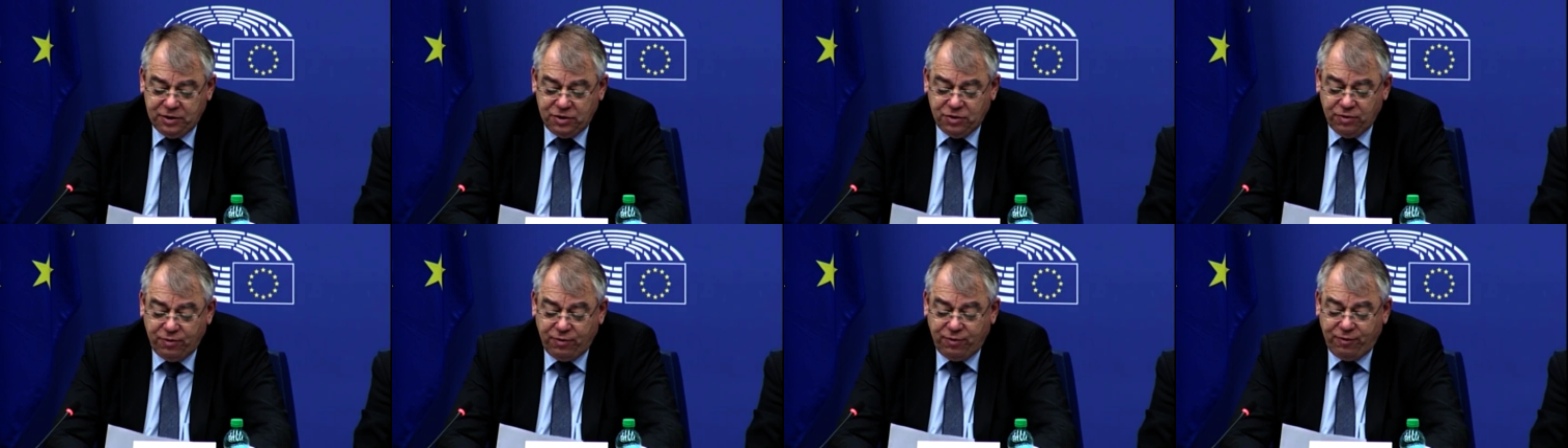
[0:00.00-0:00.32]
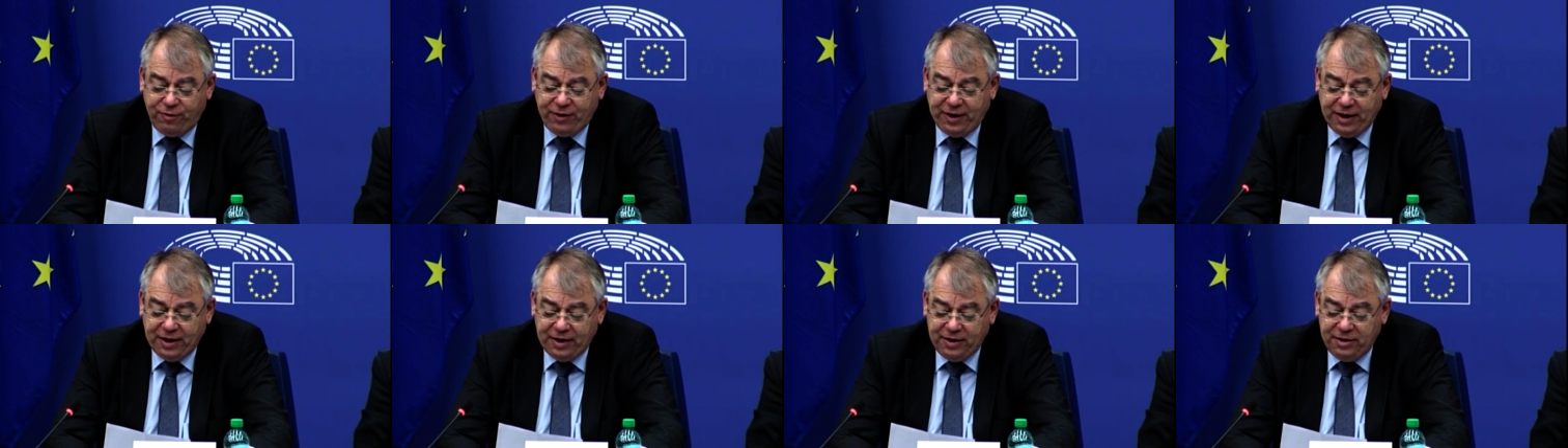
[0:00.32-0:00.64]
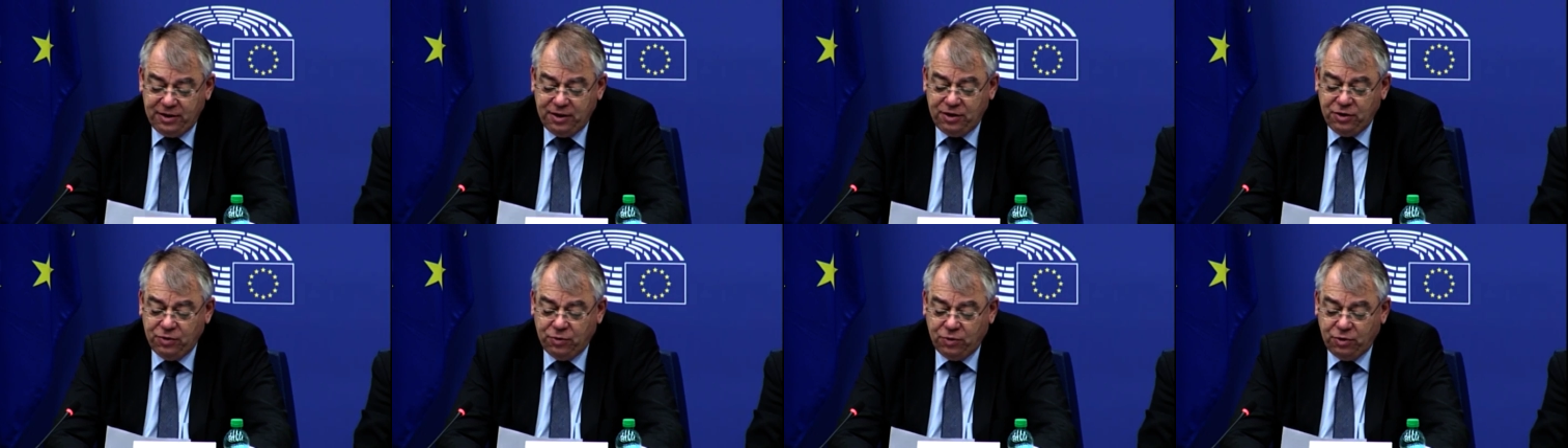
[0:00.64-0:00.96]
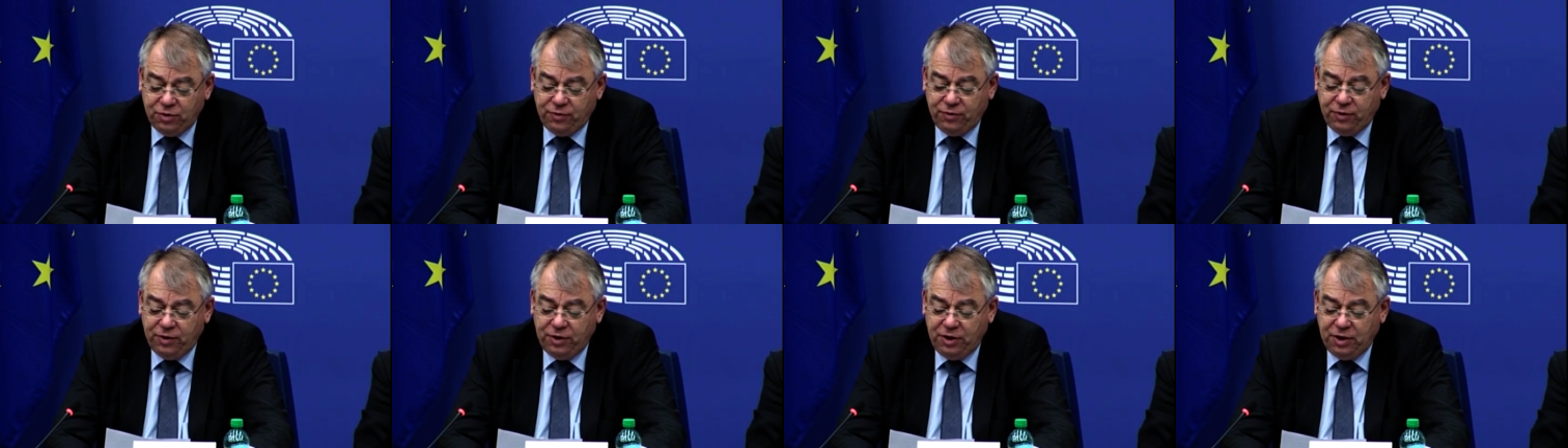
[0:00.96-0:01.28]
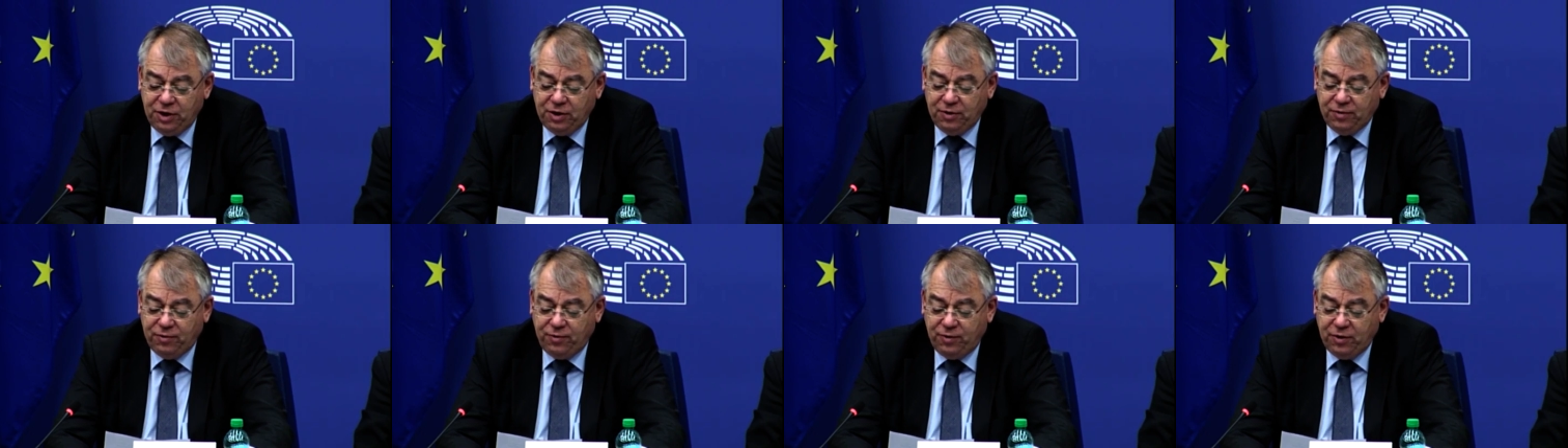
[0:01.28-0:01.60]
that approach out to
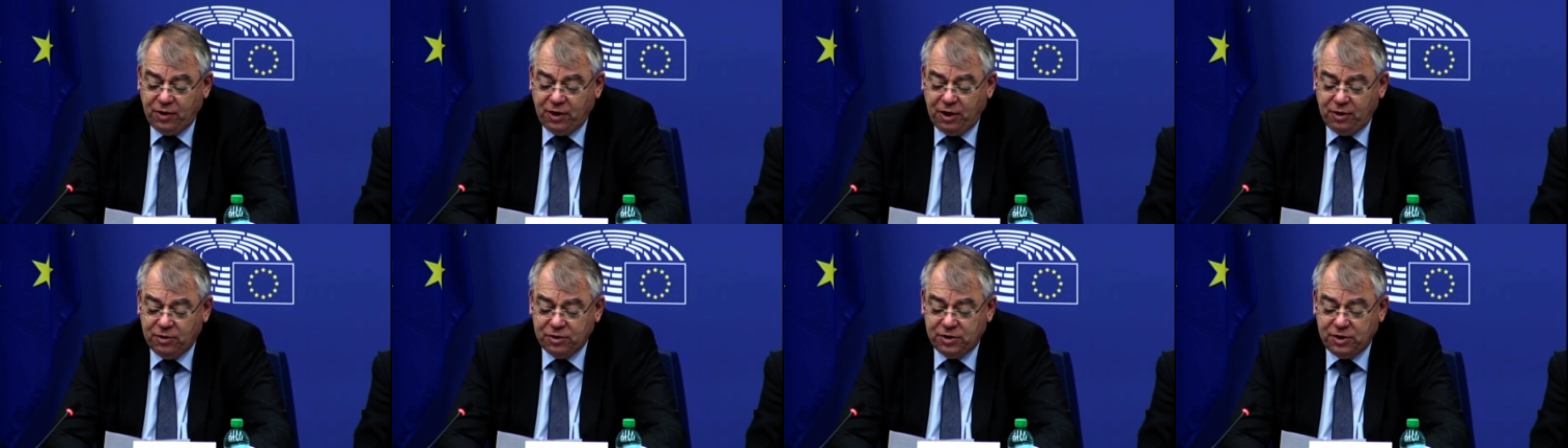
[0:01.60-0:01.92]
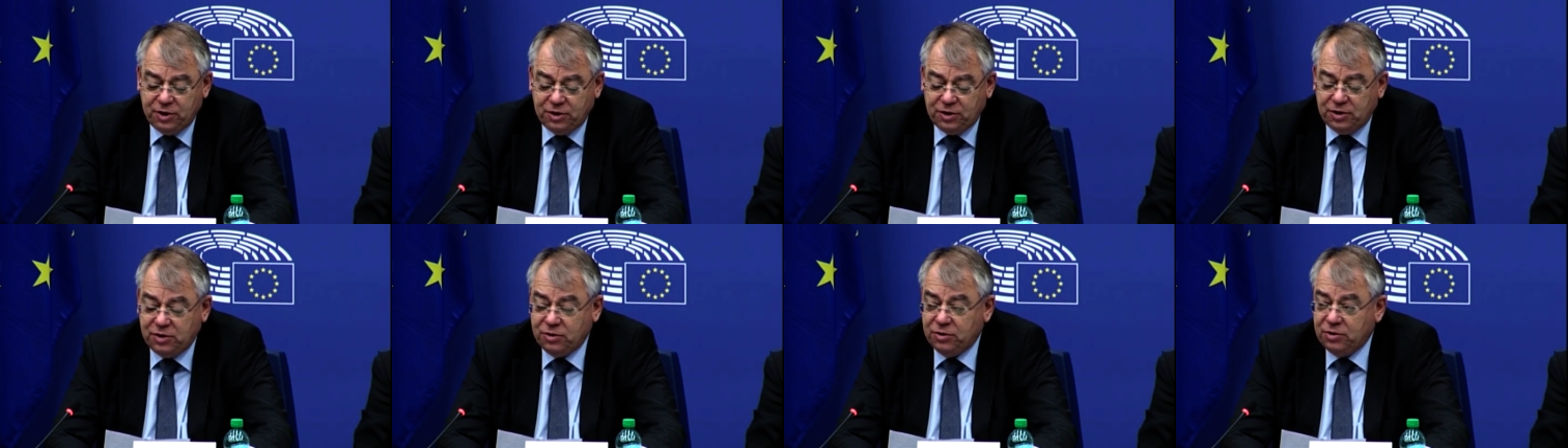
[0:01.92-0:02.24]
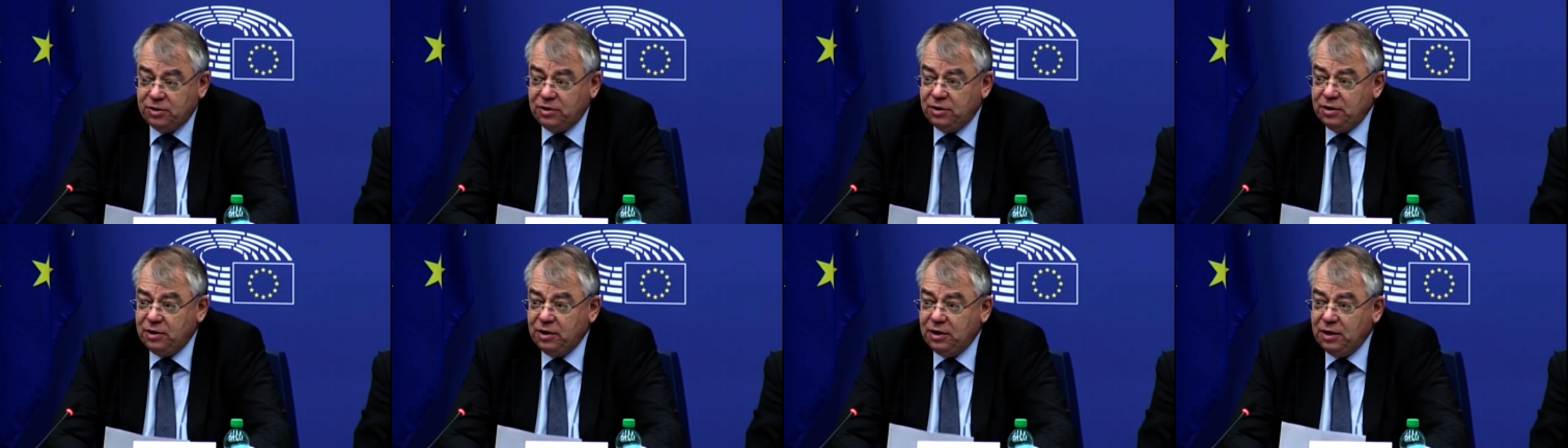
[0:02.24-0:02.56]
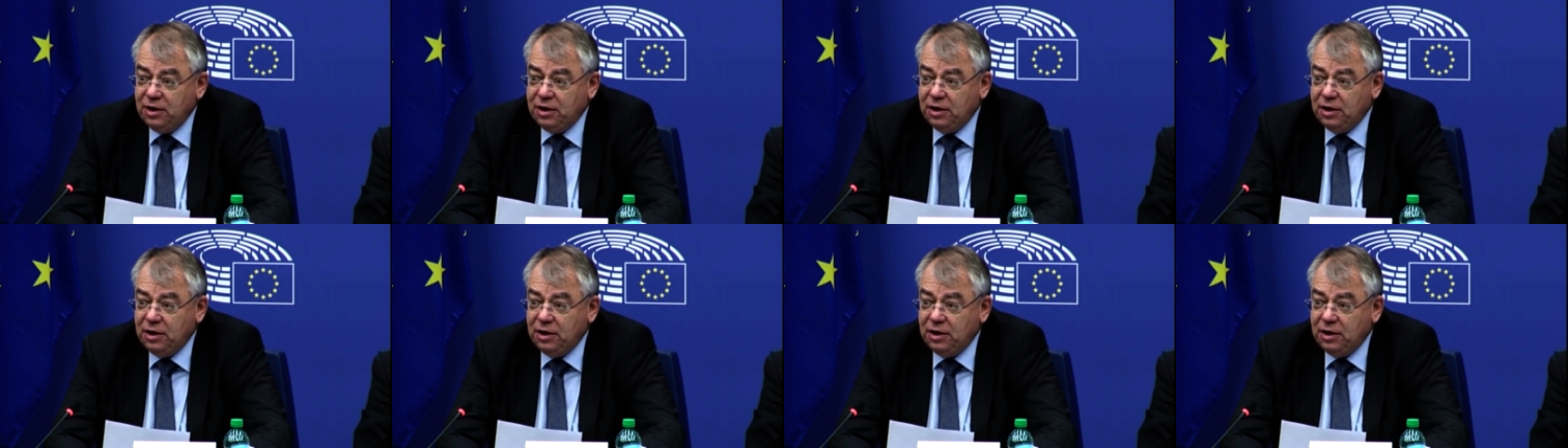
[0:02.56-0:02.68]
other areas of spending